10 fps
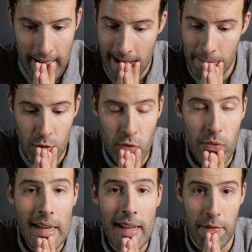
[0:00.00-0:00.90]
I'm just
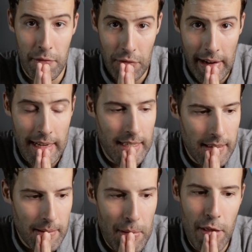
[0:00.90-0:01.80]
really afraid
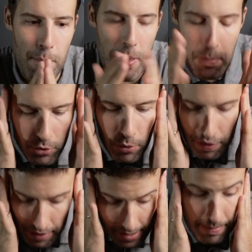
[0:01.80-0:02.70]
because people don't
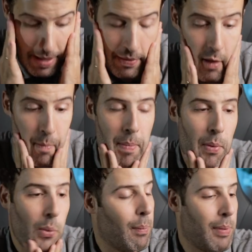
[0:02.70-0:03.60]
think about this.
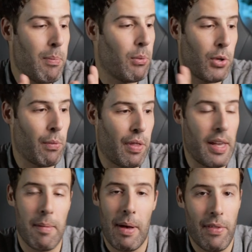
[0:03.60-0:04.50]
People people don't
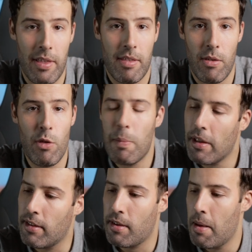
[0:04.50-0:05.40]
think about this. You
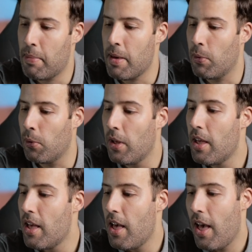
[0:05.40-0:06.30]
speak to some people
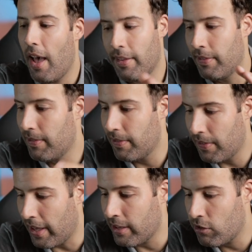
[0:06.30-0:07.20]
and
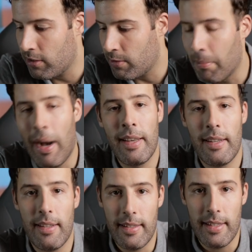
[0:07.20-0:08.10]
they just
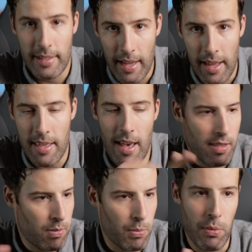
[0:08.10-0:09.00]
mindlessly say,
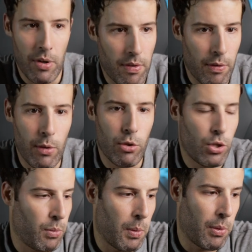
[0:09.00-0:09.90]
"Yes, we want a
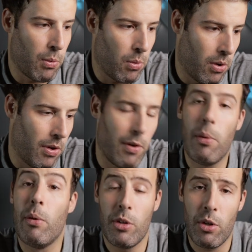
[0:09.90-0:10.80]
revolution, we want a war."
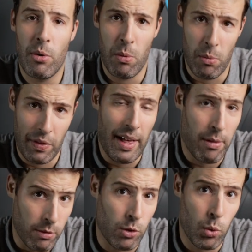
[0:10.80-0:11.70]
Well, you don't know what the
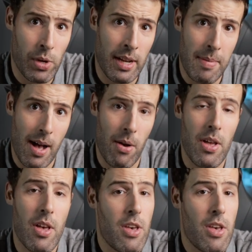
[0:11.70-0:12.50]
hell you're talking about.